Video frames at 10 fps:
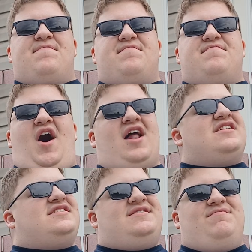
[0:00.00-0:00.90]
Not
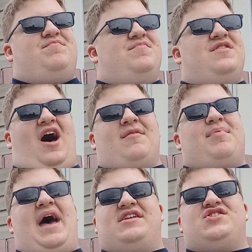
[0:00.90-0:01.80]
a
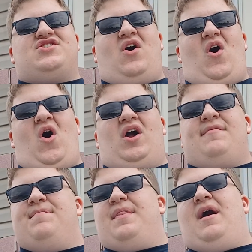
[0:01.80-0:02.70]
bad song.